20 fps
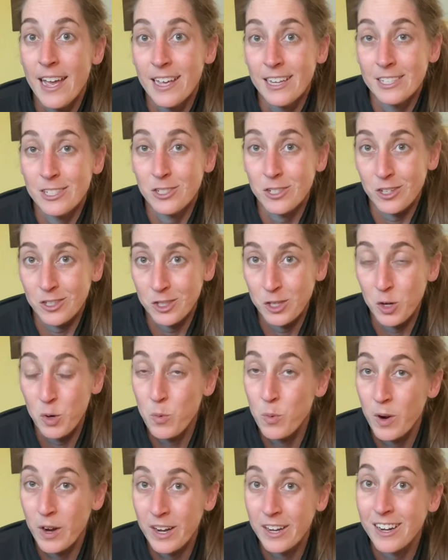start to
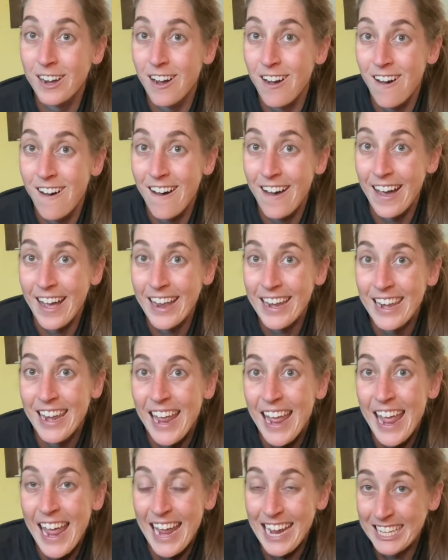work on
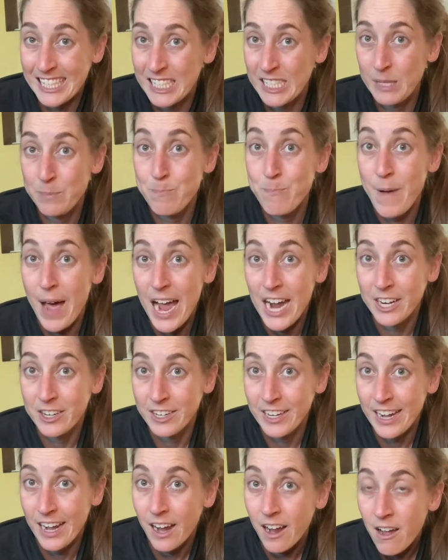
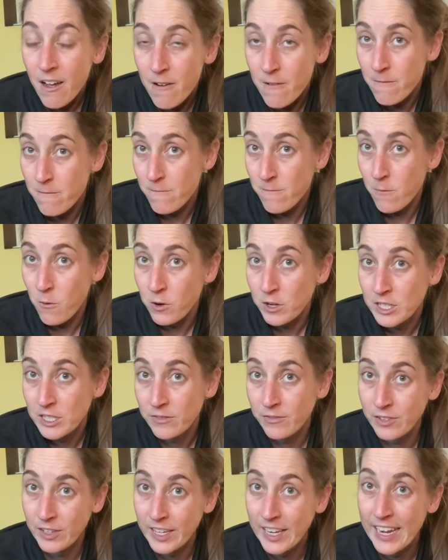expiring
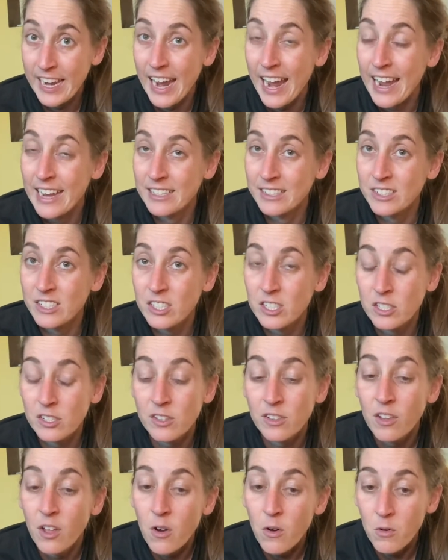forcefully and
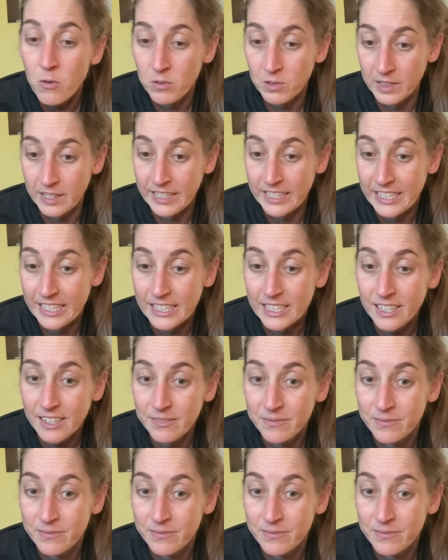slowly,